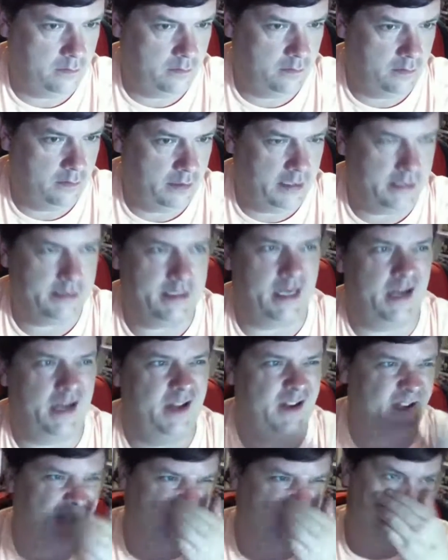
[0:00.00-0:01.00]
how's that?
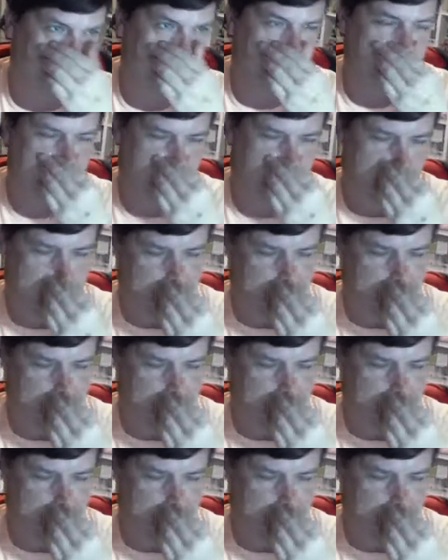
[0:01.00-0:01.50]
That's better.